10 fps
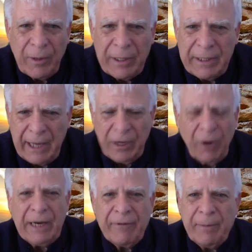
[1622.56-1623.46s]
that
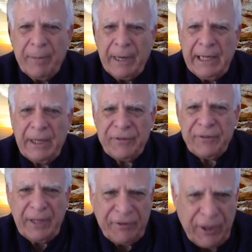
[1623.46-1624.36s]
note, everybody,
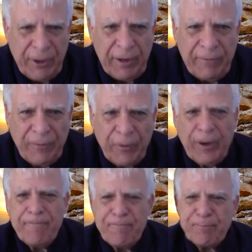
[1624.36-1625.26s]
let's hear
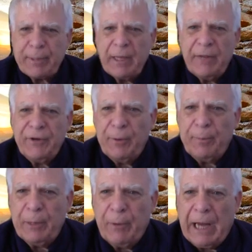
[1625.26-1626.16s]
a
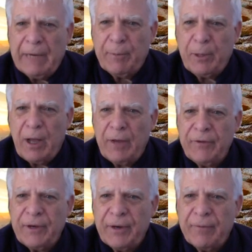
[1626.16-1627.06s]
big round of
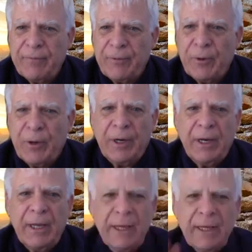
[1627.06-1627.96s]
applause here for
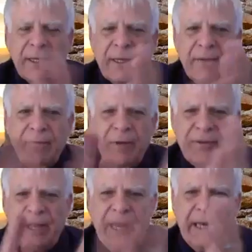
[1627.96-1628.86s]

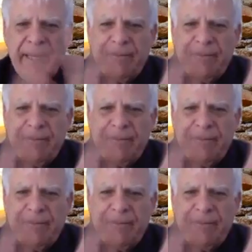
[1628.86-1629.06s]
this lady.